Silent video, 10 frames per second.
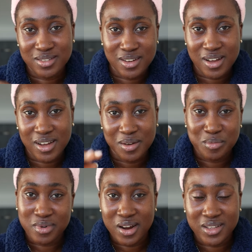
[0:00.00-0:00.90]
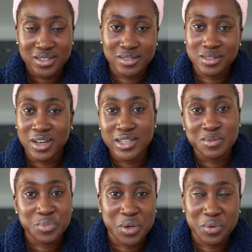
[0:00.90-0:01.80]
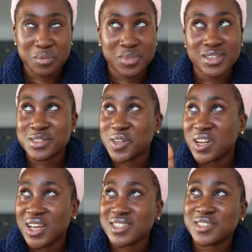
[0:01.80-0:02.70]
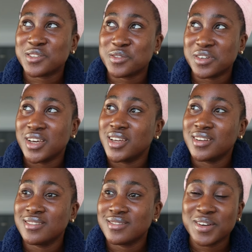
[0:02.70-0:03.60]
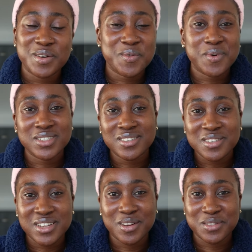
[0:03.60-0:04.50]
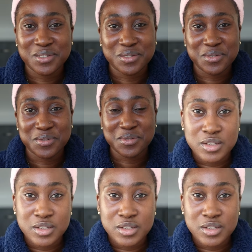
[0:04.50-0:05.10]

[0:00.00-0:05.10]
dark, bright. You guys bear with me. Sunlight is doing what it knows how to do.